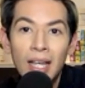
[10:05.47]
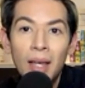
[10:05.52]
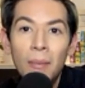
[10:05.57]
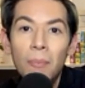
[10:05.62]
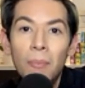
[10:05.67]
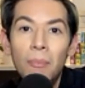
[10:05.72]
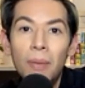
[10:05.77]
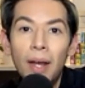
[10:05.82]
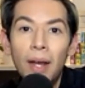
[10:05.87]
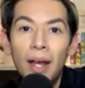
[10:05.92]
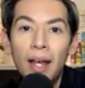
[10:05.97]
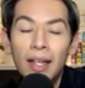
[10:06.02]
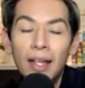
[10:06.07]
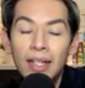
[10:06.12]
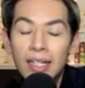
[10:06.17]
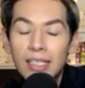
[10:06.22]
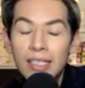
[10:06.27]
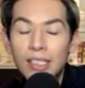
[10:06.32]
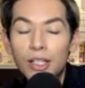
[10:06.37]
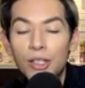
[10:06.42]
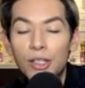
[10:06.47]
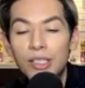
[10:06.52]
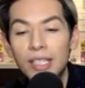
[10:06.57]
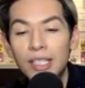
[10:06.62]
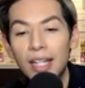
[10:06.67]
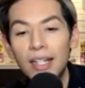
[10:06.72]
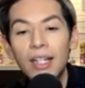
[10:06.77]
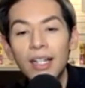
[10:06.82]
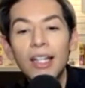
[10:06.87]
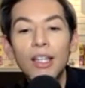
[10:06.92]
but because they're
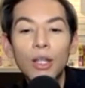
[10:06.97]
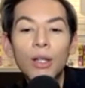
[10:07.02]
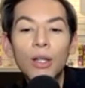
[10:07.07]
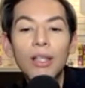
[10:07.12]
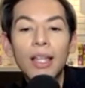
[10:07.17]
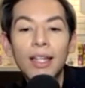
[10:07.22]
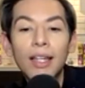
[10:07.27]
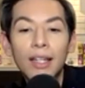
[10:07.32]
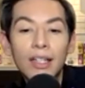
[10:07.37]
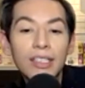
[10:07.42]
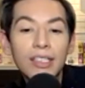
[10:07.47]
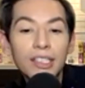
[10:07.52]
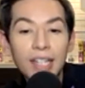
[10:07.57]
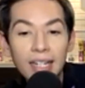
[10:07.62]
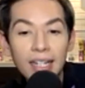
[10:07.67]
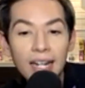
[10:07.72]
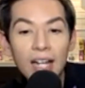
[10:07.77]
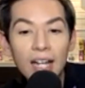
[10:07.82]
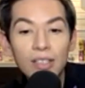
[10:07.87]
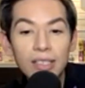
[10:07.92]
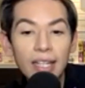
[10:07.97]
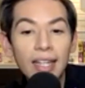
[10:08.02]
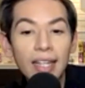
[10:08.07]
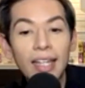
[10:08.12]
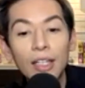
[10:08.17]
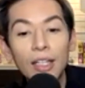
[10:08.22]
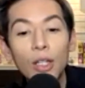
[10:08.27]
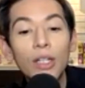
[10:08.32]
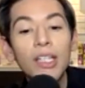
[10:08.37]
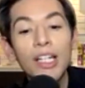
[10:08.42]
saying it looked like because danielle's like
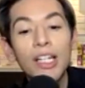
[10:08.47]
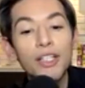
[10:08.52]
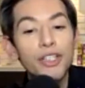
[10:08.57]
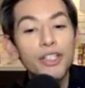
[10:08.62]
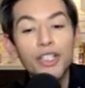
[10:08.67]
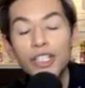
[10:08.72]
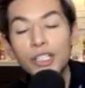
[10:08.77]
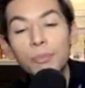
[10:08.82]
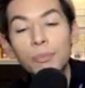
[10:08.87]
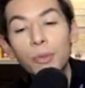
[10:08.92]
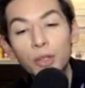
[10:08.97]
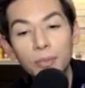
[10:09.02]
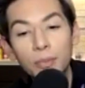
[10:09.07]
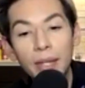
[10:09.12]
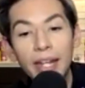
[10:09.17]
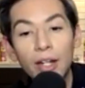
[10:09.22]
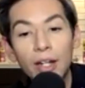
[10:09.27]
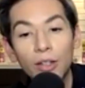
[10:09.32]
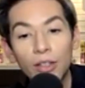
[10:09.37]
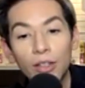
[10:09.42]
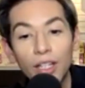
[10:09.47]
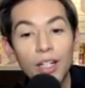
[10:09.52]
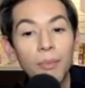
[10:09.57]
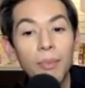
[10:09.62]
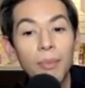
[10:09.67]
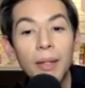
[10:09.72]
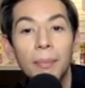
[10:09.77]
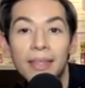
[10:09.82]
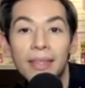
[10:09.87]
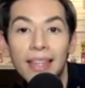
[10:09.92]
it looked like she just pulled my hair a little
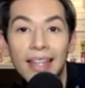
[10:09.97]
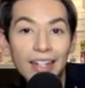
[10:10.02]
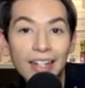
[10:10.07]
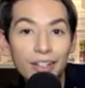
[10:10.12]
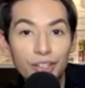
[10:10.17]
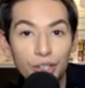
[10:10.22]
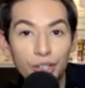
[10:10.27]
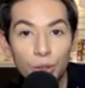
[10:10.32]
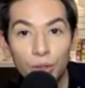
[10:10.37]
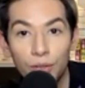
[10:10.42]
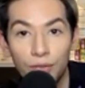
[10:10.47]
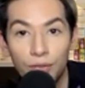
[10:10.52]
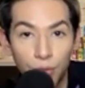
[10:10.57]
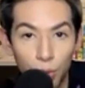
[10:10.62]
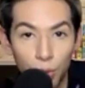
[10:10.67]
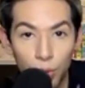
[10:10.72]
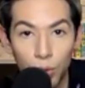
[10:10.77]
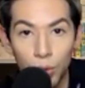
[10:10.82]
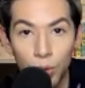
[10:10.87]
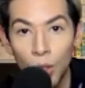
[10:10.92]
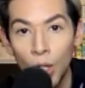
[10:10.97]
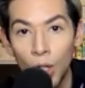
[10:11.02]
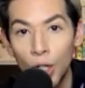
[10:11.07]
bit but they didn't show the full